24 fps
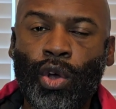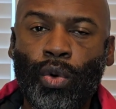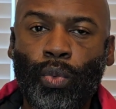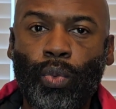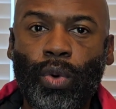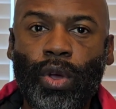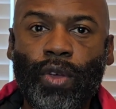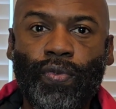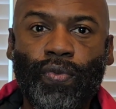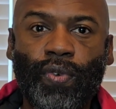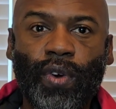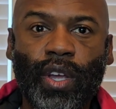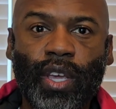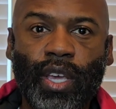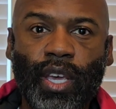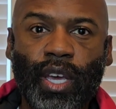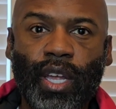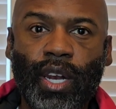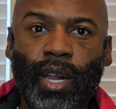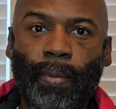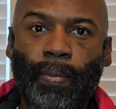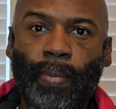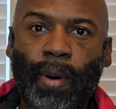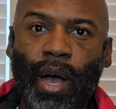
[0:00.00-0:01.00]
we
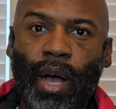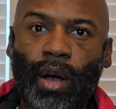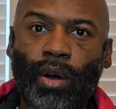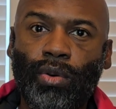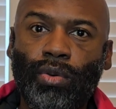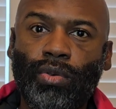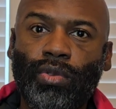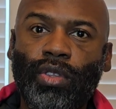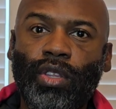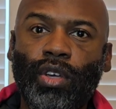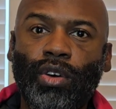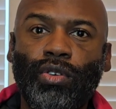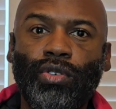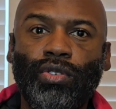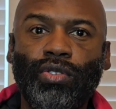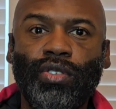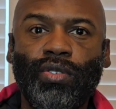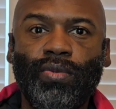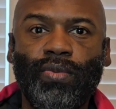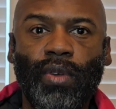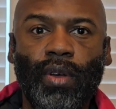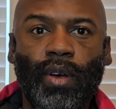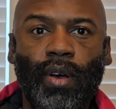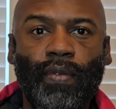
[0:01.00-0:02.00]
forget about
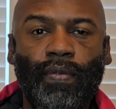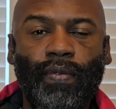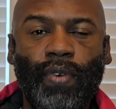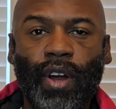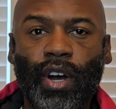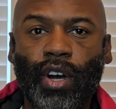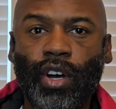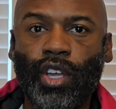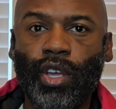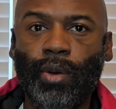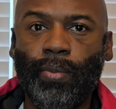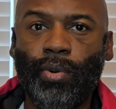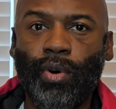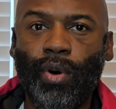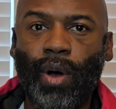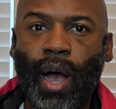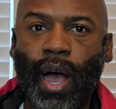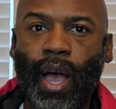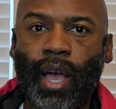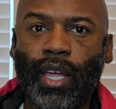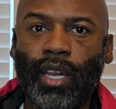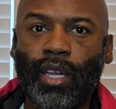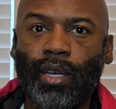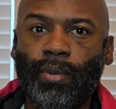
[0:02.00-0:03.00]
those variable
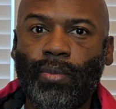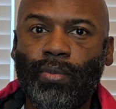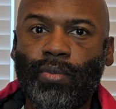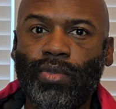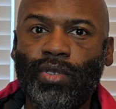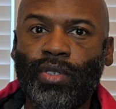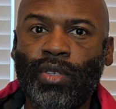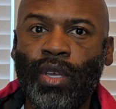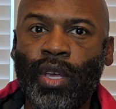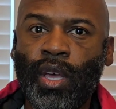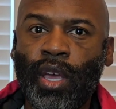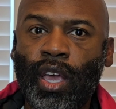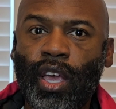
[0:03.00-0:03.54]
items.